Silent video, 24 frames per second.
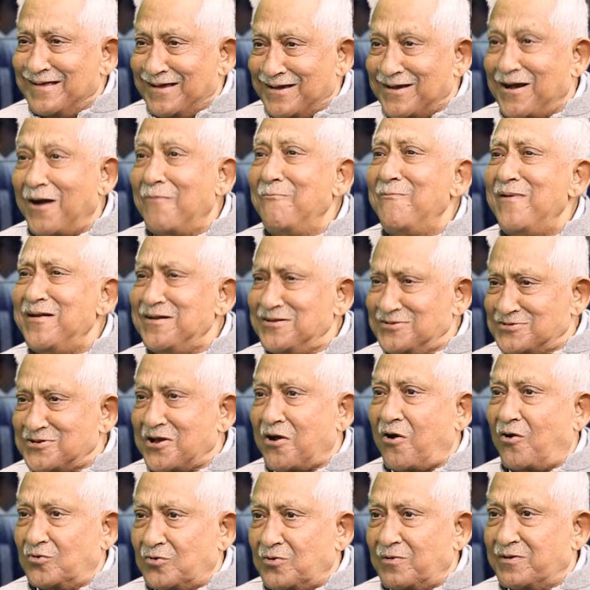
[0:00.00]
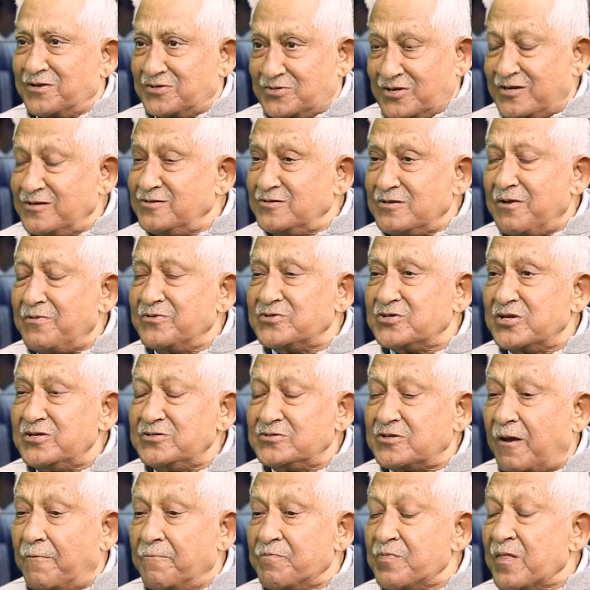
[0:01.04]
Government is accountable. This is our
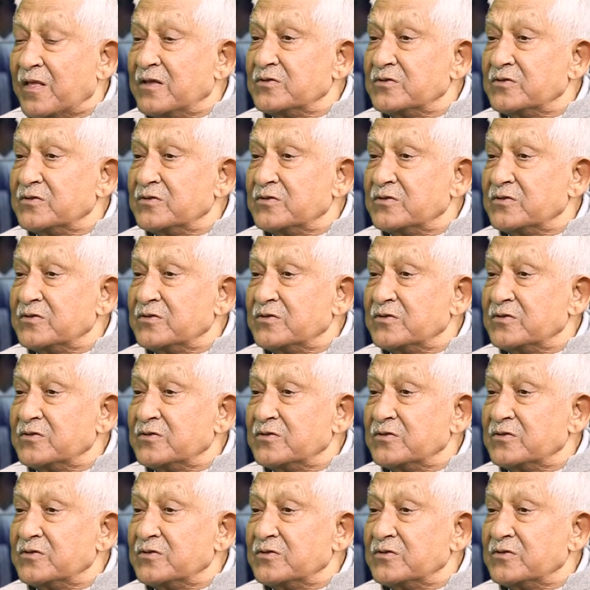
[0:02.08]
system.